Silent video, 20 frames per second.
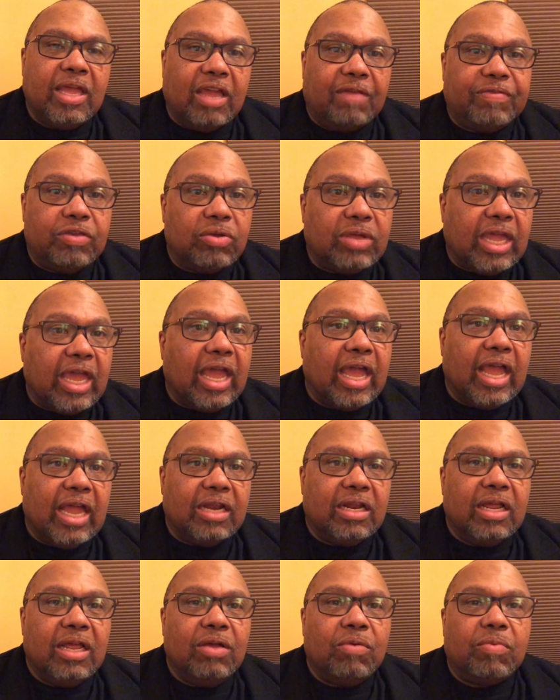if you
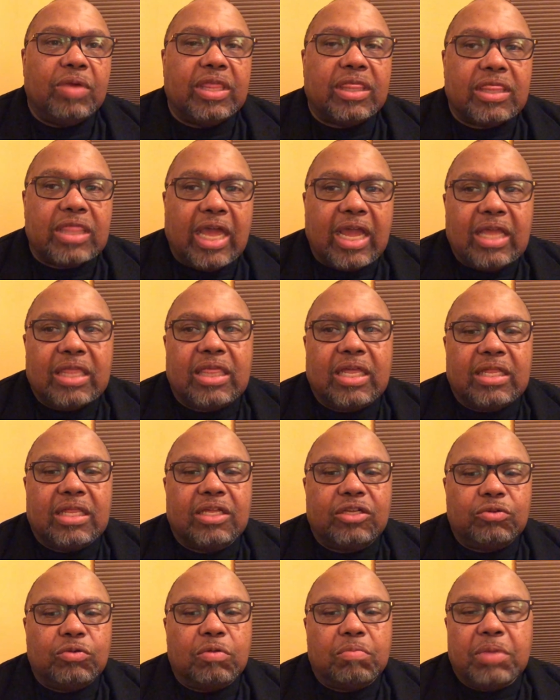can. We think that
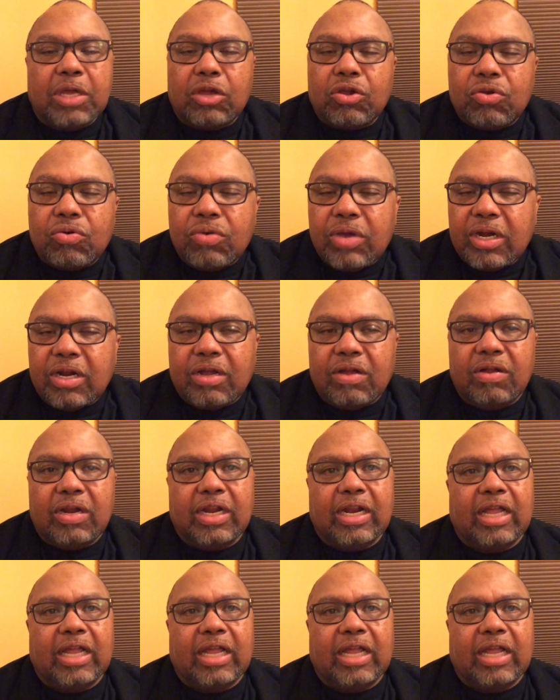this would be critical,